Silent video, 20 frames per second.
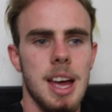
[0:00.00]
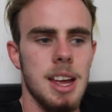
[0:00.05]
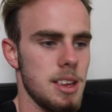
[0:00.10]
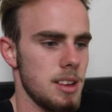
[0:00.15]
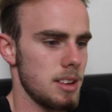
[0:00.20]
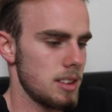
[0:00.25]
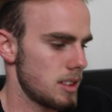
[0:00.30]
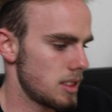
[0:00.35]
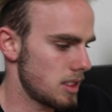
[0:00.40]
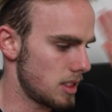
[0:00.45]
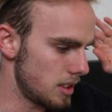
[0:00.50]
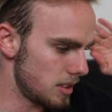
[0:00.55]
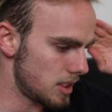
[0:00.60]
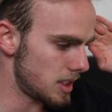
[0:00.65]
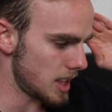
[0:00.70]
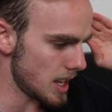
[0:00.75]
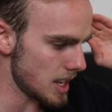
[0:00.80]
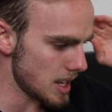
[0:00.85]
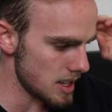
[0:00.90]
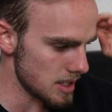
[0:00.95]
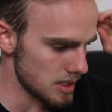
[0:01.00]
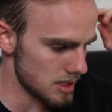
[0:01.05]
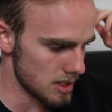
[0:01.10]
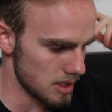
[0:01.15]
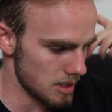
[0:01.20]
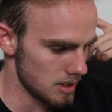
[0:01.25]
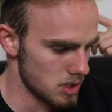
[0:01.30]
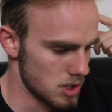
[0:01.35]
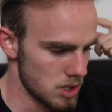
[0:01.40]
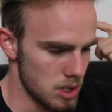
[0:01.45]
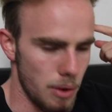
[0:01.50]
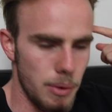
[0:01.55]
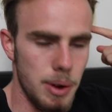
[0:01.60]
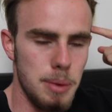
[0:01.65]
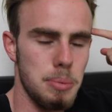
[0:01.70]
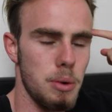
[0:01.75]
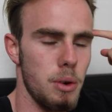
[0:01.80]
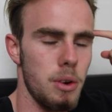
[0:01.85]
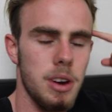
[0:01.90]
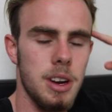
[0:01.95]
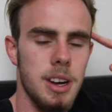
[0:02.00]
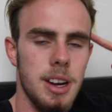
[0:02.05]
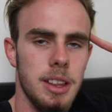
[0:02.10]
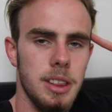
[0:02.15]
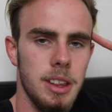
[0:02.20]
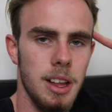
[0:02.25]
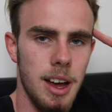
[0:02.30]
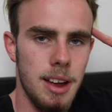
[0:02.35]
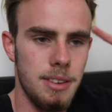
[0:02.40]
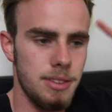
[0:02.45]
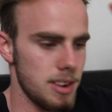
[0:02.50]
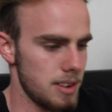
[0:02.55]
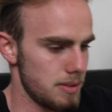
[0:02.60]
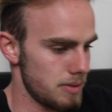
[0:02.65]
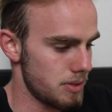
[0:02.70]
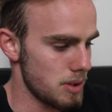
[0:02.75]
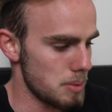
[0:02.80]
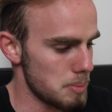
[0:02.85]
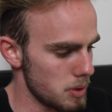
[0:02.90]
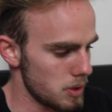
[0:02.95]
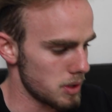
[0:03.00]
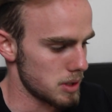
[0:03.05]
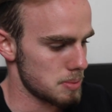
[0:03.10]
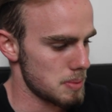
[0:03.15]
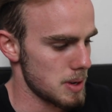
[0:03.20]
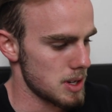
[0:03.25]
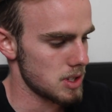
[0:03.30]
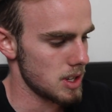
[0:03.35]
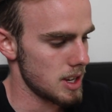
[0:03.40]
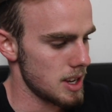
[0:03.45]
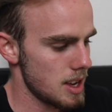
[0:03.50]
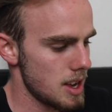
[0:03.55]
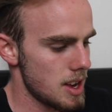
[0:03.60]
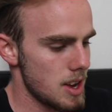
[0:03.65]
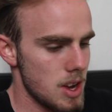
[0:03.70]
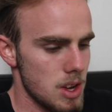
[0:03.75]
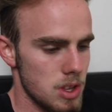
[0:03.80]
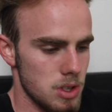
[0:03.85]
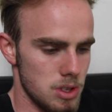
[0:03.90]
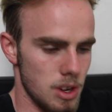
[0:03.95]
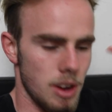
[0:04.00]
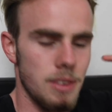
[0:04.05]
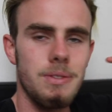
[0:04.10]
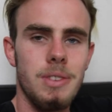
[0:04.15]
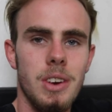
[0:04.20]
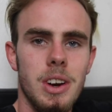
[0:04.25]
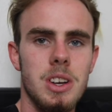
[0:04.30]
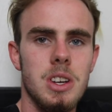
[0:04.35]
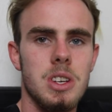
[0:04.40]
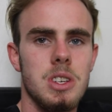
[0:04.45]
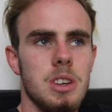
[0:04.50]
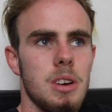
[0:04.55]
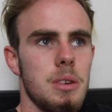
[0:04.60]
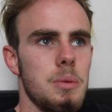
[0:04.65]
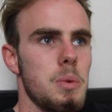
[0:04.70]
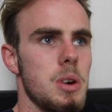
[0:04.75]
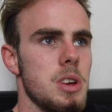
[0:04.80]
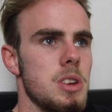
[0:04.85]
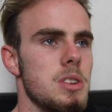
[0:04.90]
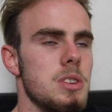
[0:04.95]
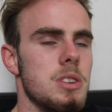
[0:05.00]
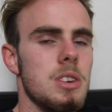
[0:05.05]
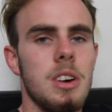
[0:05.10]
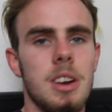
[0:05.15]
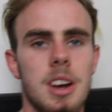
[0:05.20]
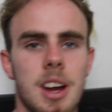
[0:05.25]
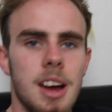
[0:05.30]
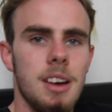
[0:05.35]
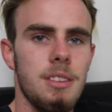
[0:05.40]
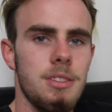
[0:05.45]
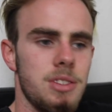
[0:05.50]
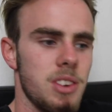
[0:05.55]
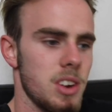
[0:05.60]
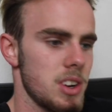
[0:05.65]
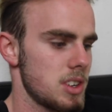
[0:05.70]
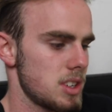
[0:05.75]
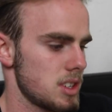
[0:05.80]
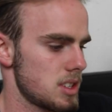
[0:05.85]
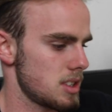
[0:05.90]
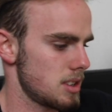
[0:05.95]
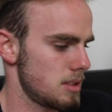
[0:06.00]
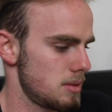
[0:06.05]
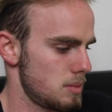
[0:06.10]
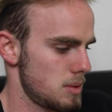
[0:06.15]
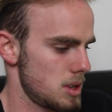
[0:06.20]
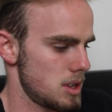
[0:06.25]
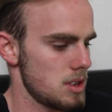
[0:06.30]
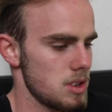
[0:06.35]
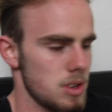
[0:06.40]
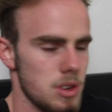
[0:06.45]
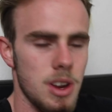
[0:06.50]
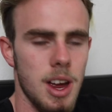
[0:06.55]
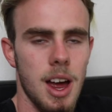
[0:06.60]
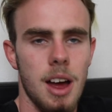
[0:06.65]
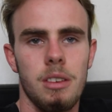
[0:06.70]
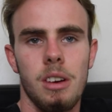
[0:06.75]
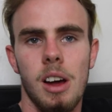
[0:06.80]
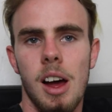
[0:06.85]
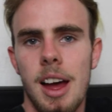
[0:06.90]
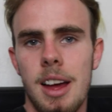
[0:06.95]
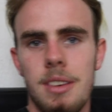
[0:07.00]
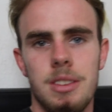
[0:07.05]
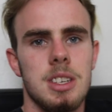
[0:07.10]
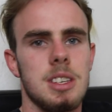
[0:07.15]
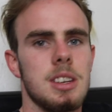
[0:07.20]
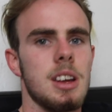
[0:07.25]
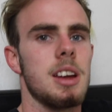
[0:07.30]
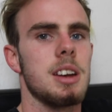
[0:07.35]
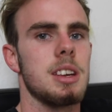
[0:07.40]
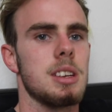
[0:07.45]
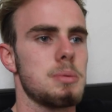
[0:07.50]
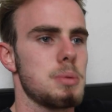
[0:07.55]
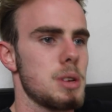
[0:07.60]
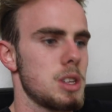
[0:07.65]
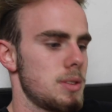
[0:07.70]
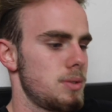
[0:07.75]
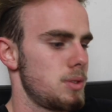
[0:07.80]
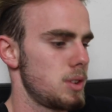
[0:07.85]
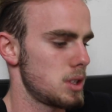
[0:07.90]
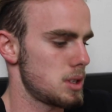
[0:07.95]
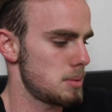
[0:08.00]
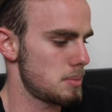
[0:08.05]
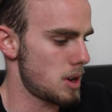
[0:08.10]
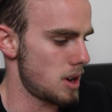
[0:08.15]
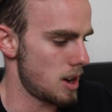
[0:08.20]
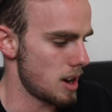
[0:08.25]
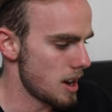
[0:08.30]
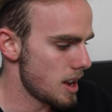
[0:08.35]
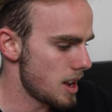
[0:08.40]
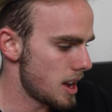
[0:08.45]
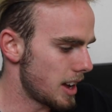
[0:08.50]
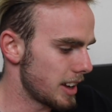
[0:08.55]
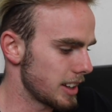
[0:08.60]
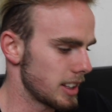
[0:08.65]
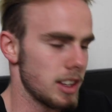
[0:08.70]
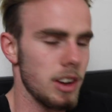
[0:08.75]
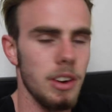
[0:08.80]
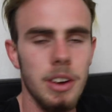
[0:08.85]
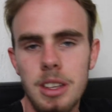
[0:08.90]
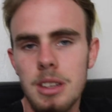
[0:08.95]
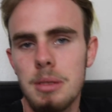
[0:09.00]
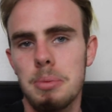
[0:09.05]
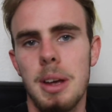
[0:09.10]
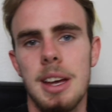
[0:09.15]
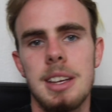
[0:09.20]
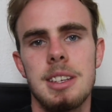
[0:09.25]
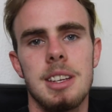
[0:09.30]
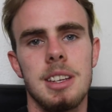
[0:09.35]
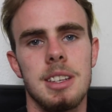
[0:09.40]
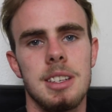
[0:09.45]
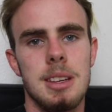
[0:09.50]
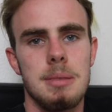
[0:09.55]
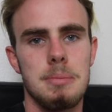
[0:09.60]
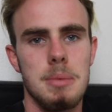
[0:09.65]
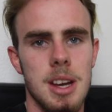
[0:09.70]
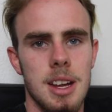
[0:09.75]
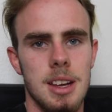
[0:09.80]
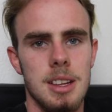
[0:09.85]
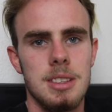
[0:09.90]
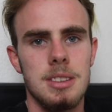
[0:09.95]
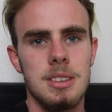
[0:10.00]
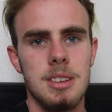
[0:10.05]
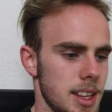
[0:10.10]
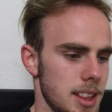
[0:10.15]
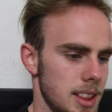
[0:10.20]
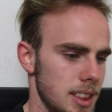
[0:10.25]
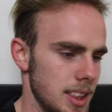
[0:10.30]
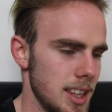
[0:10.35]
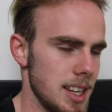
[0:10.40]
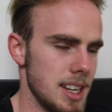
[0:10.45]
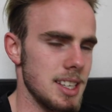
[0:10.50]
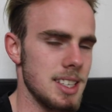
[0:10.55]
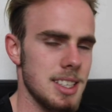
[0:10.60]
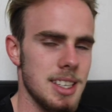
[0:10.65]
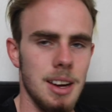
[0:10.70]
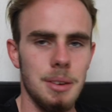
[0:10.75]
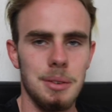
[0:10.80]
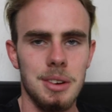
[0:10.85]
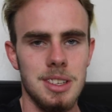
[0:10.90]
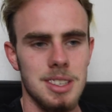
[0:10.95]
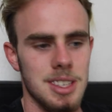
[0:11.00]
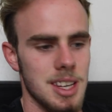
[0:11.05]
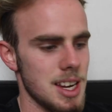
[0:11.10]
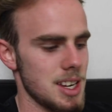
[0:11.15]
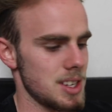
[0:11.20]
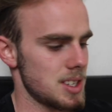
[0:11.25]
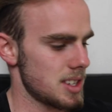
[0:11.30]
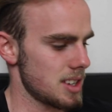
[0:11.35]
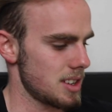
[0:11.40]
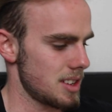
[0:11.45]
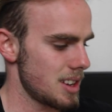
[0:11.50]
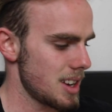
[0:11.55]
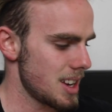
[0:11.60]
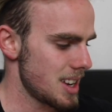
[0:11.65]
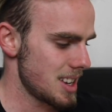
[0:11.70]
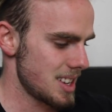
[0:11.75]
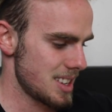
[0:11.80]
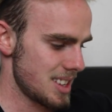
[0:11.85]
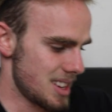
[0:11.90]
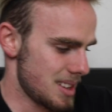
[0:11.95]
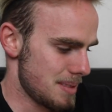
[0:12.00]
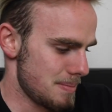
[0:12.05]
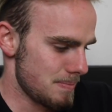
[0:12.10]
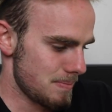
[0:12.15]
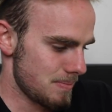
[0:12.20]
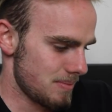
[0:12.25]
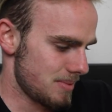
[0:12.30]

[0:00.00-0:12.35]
hey, the thing is, so important in life and in football especially, don't focus on what you don't have, focus on what you do have. I have a starting spot for tomorrow. I'm going to play sixty minutes, at least, I would say. So, you know,